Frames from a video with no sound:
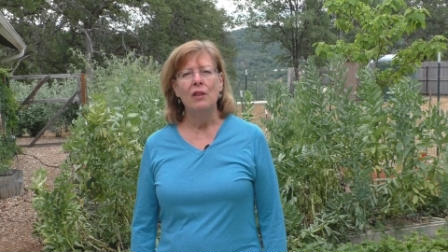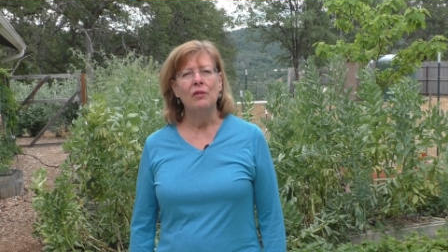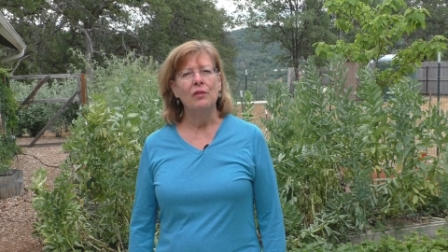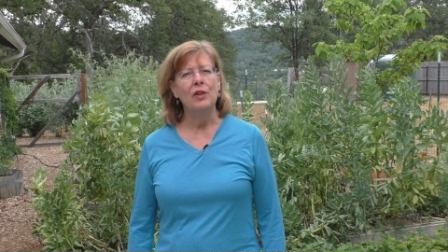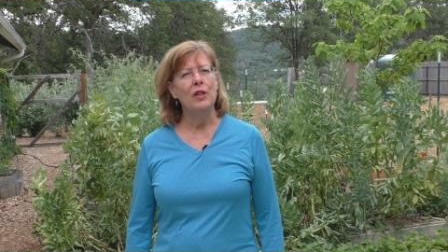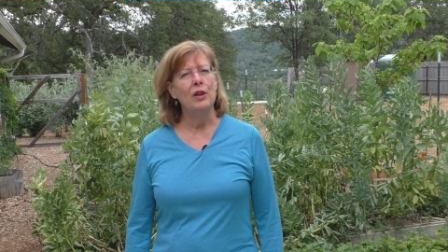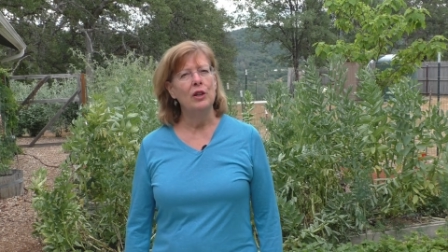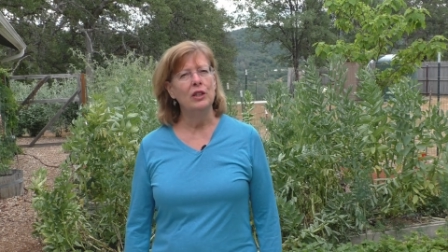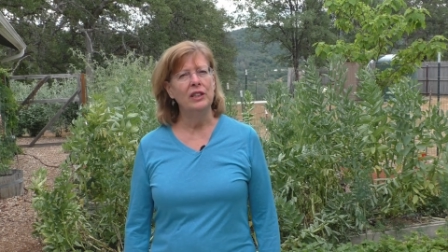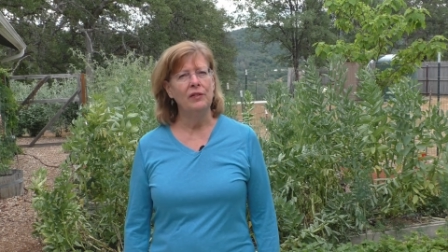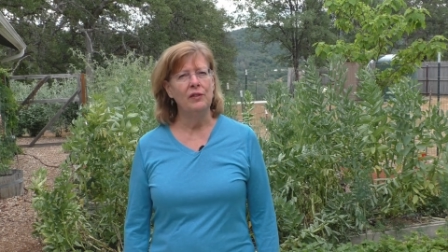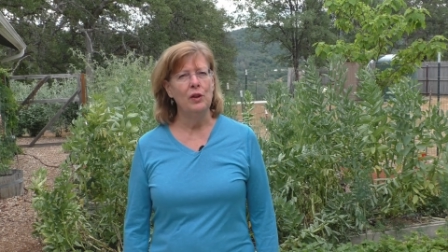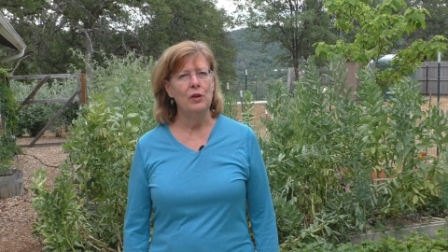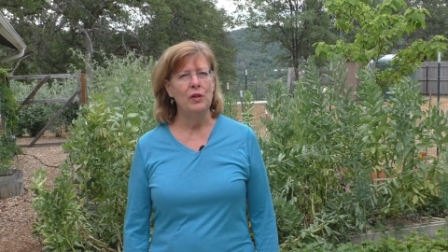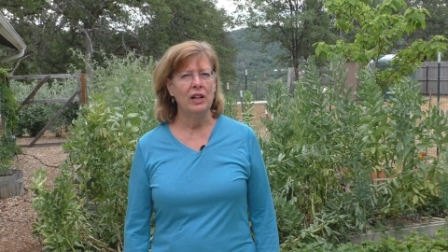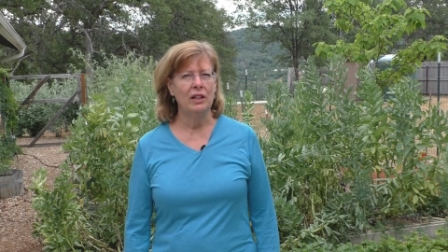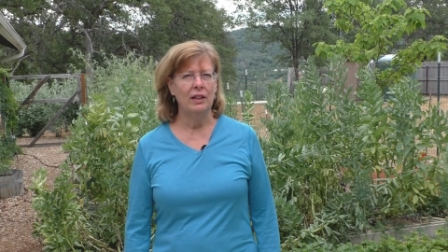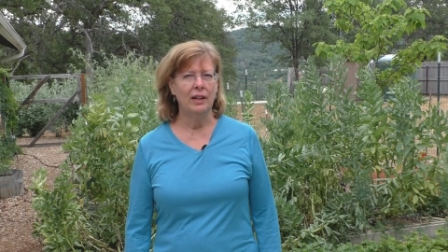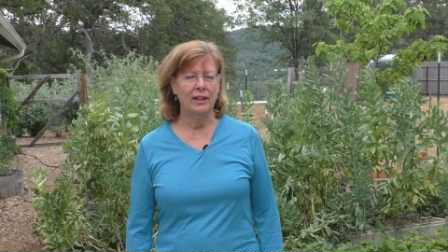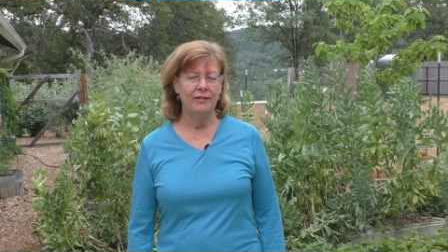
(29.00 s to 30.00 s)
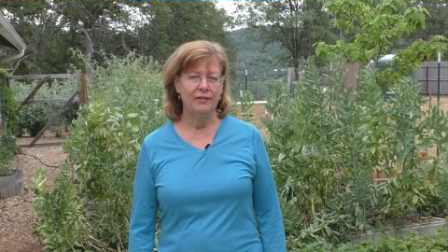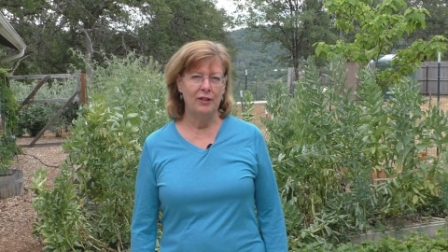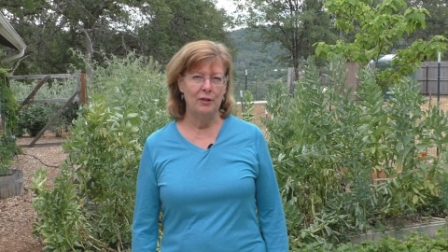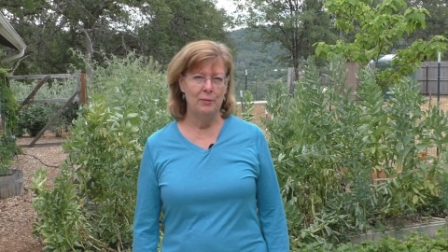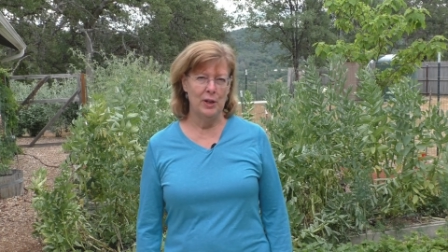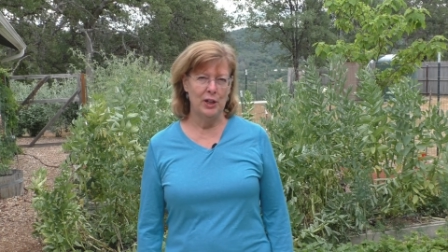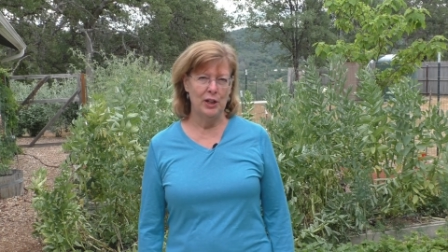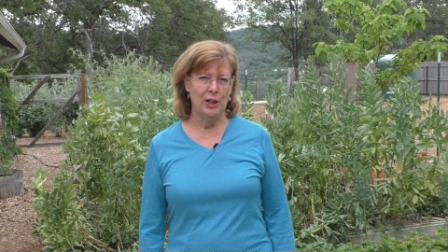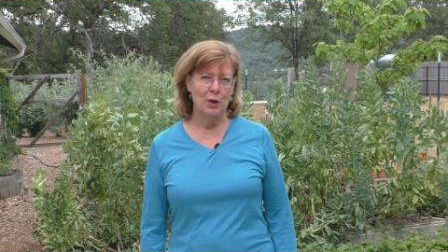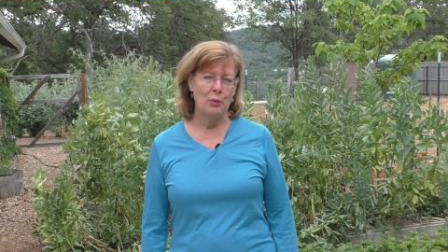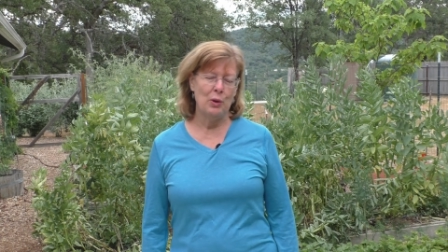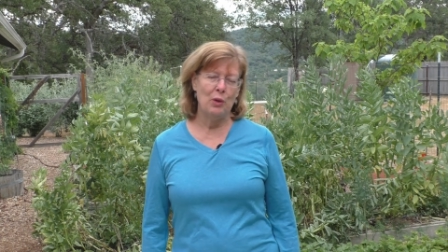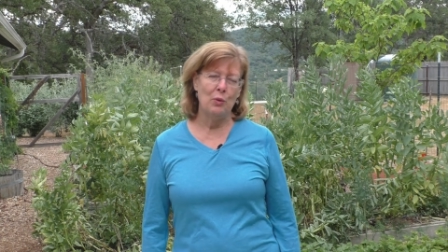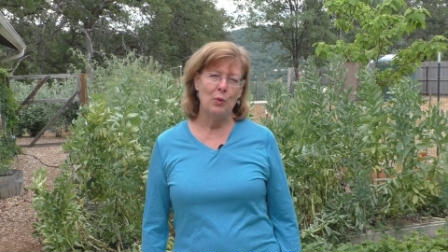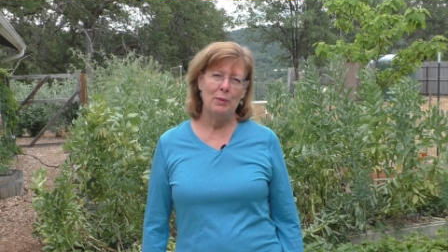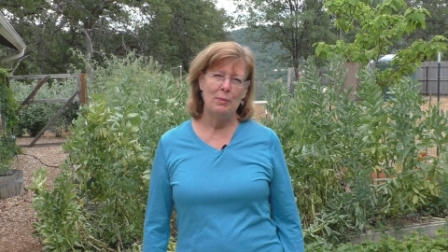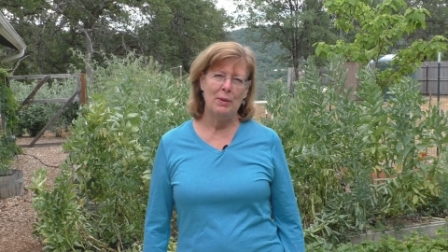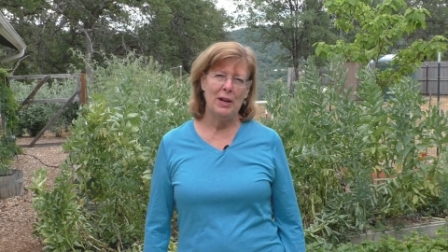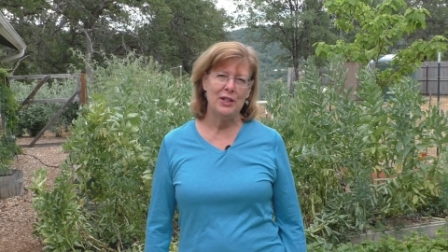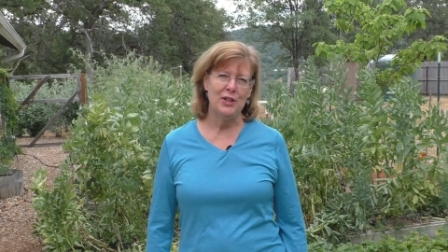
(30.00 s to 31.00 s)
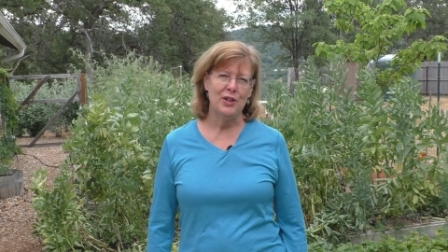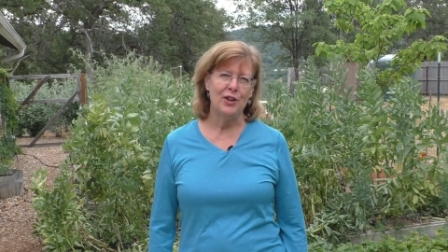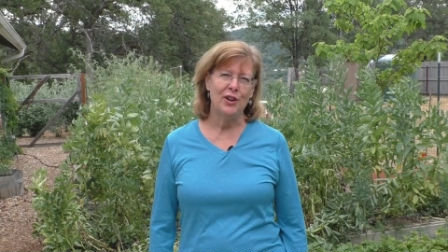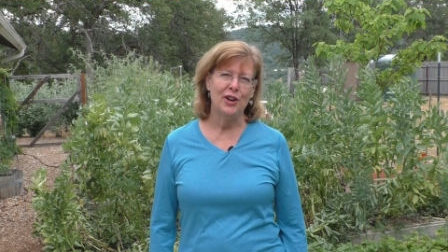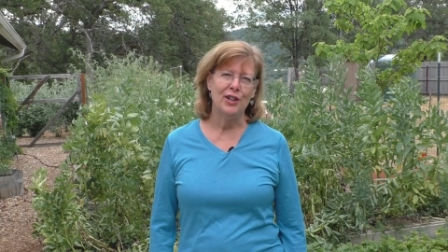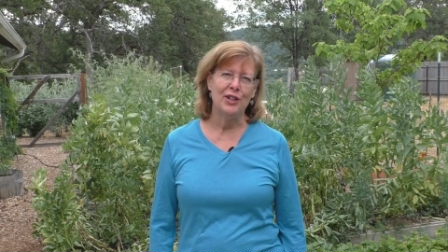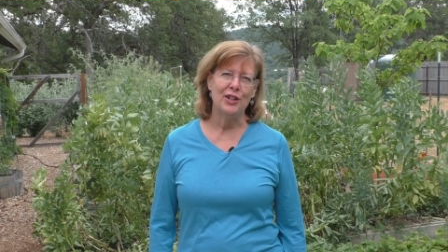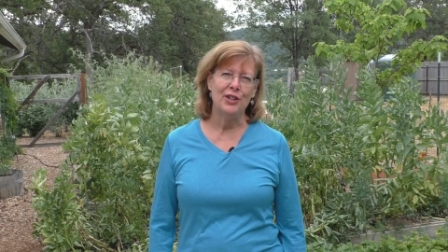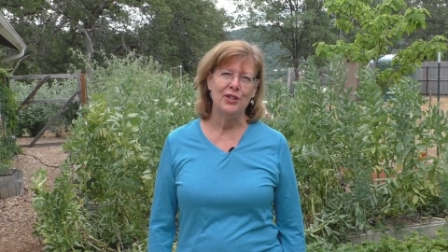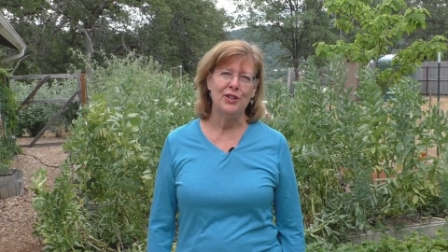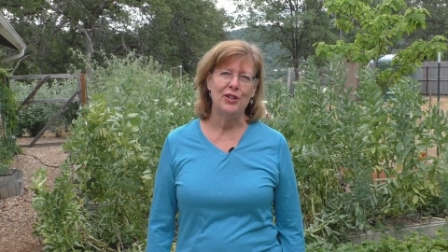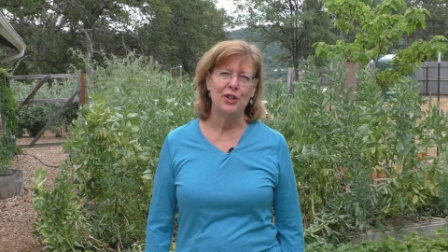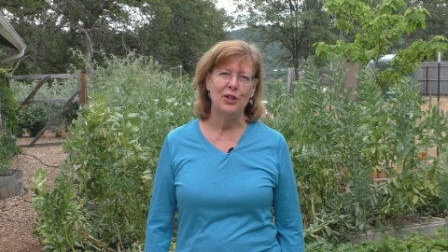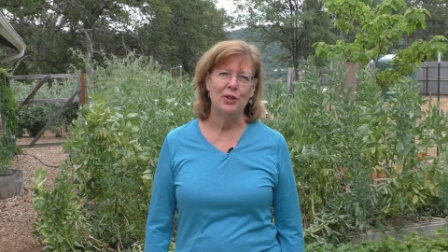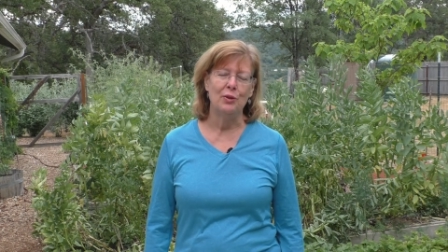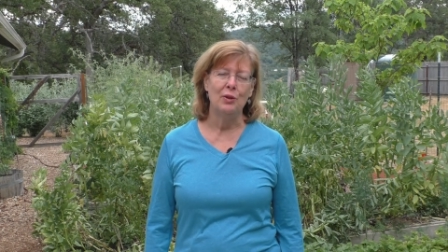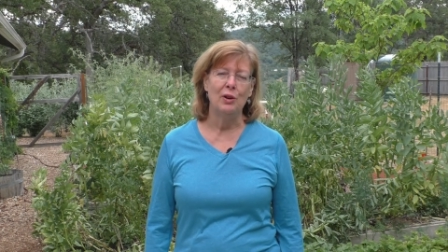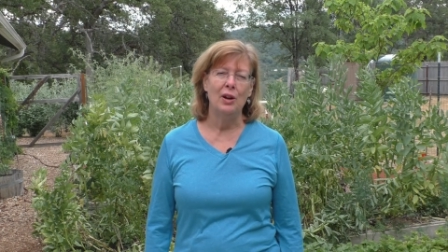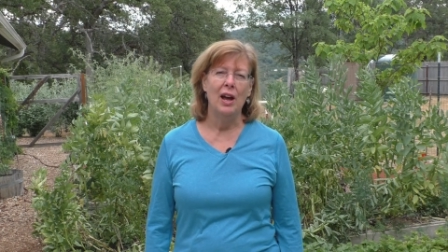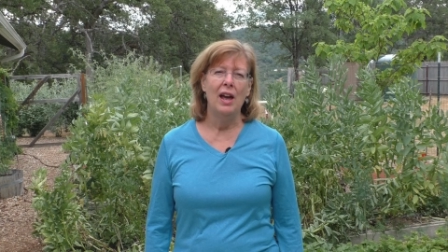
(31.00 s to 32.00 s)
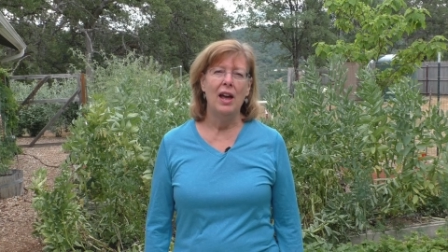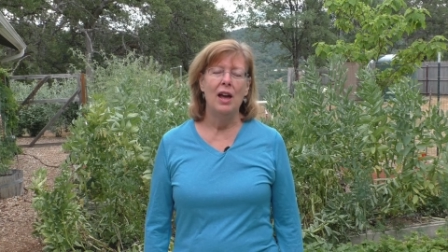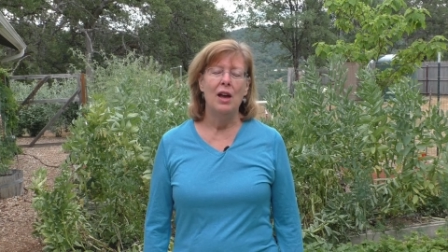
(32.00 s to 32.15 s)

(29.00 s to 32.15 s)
For those of you that are unfamiliar with what Master Gardeners do,